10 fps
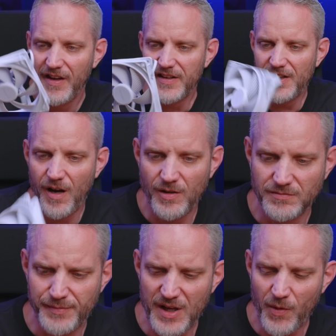You
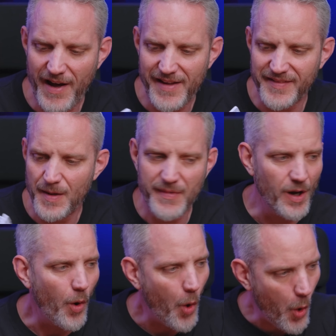know, Be Quiet sent me
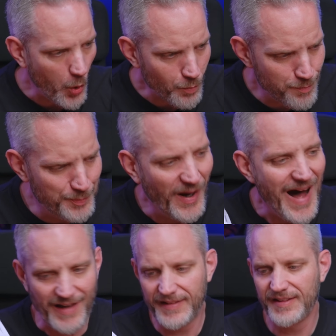a whole
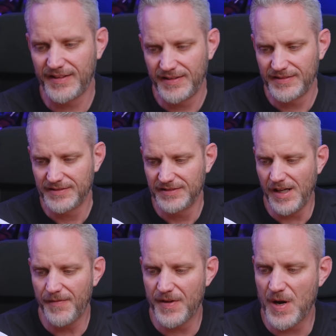box
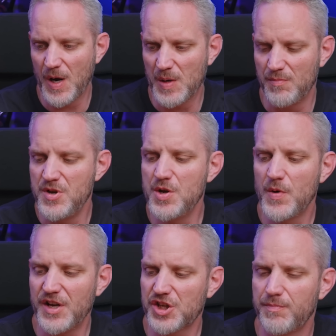of their
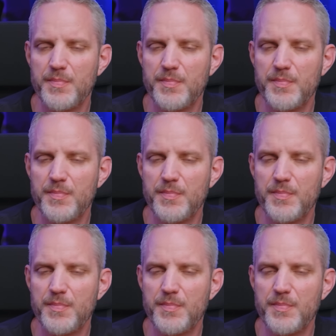newish